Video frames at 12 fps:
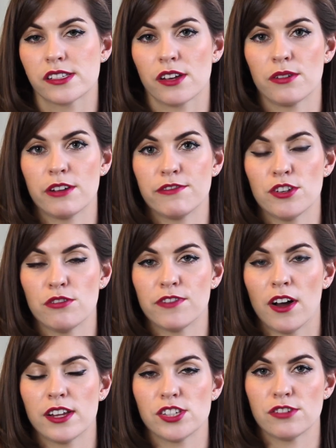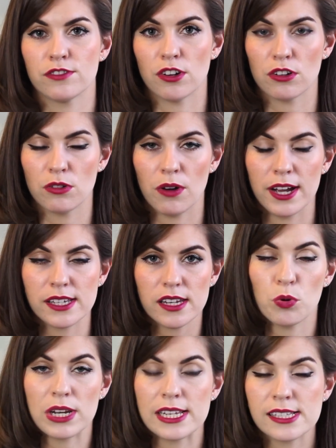So if you find you've got quite
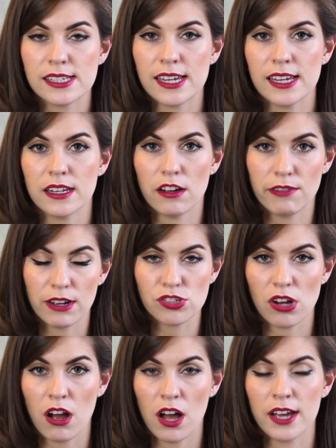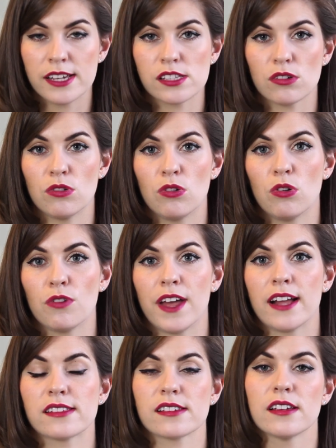oily skin around your eyes, or
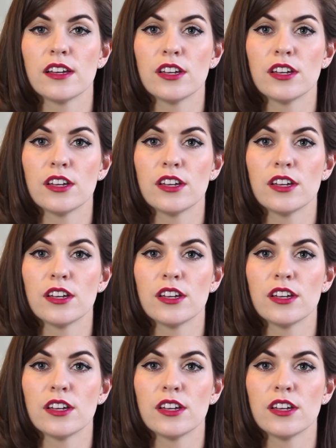that